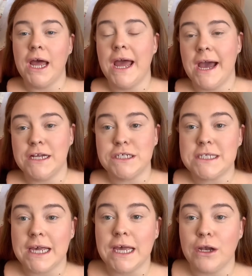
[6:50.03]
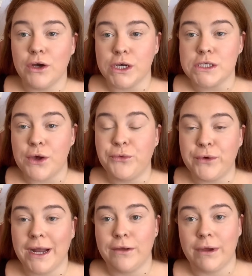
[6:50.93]
I just think it looks
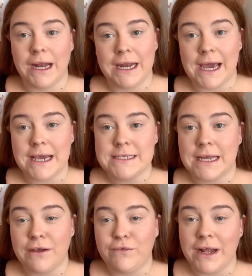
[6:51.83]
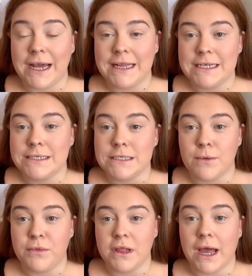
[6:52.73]
really, really nice and I feel like this is
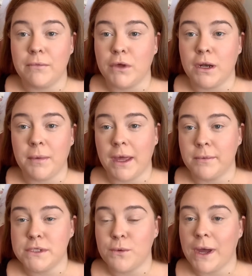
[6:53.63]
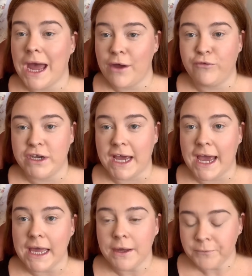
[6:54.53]
something that I'm going to be able to wear every
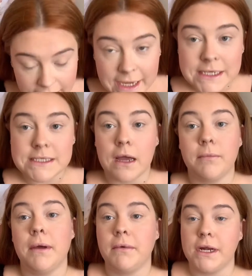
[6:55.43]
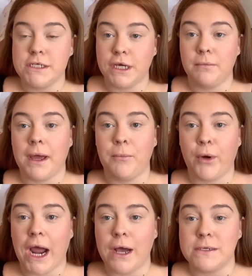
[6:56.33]
day. Next up, I'm going to do my
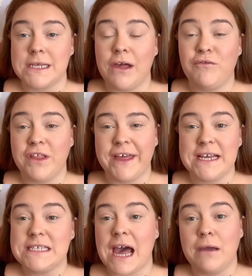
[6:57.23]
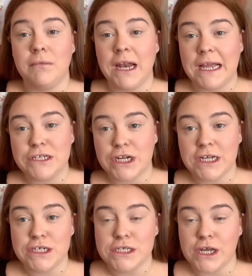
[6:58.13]
brows and for this I'm literally
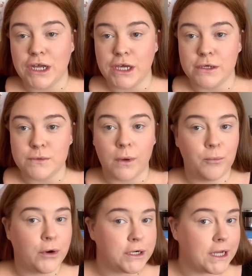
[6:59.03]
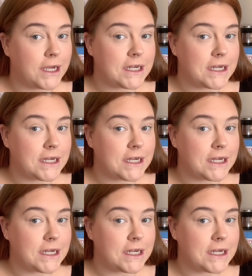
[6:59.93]
just going to use one product.